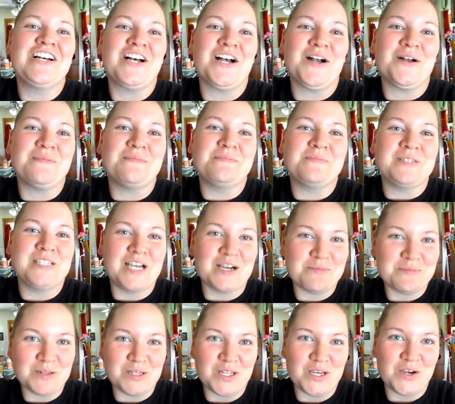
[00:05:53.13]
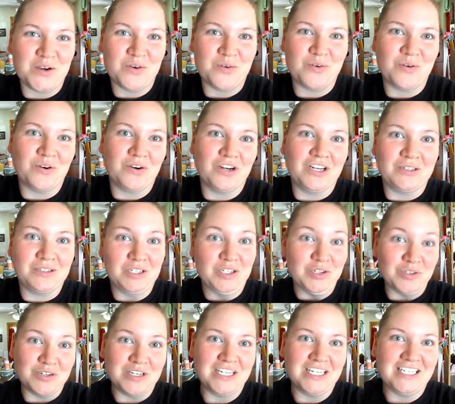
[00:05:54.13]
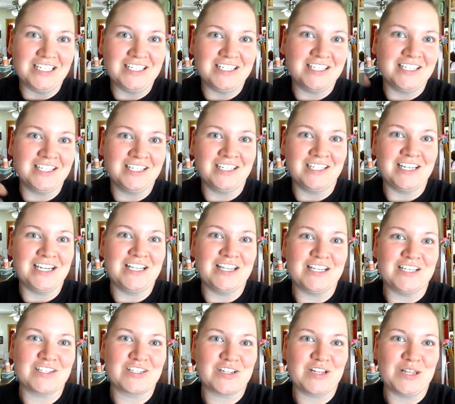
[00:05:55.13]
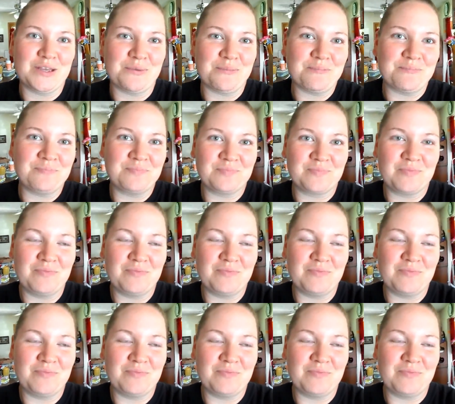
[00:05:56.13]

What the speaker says: down below, or include it in this clip,